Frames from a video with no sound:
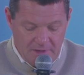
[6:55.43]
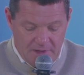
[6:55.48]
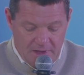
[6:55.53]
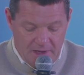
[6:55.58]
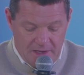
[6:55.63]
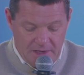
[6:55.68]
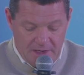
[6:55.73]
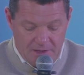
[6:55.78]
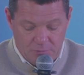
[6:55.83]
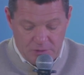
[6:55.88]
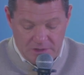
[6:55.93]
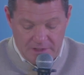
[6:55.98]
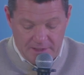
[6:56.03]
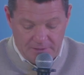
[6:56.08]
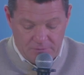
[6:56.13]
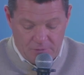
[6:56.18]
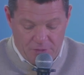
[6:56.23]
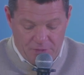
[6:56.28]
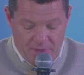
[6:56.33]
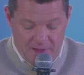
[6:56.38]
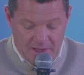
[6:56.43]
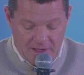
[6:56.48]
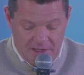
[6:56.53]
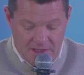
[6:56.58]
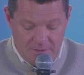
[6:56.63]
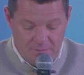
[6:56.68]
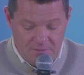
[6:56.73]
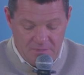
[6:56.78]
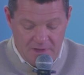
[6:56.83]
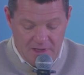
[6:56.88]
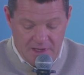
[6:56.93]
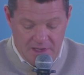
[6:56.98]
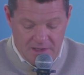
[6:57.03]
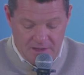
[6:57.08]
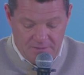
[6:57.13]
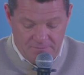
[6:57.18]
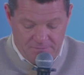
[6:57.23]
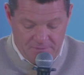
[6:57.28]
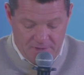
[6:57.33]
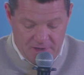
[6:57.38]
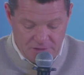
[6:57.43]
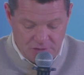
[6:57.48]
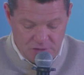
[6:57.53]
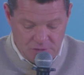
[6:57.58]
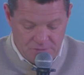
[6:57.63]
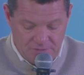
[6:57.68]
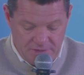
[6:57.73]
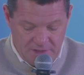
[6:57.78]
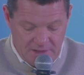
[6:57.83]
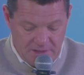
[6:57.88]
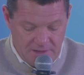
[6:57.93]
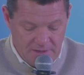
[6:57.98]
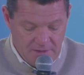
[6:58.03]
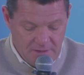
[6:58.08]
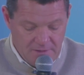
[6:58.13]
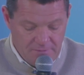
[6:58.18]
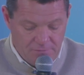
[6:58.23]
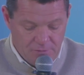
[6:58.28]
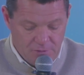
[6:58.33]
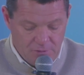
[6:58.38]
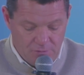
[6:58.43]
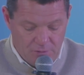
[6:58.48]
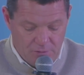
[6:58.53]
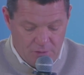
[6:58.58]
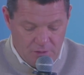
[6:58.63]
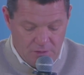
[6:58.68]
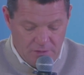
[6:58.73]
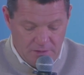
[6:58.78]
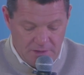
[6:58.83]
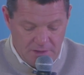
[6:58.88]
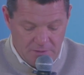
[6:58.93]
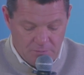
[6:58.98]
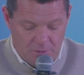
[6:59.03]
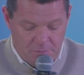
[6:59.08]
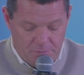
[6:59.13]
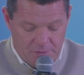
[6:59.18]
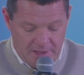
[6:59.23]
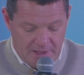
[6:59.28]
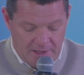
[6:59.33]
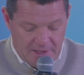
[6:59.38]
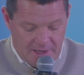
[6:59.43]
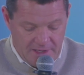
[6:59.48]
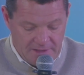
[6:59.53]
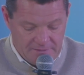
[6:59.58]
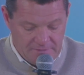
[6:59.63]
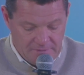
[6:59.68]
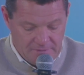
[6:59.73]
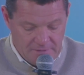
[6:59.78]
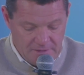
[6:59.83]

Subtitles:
And I would like to thank him in advance already for the role he will play ahead.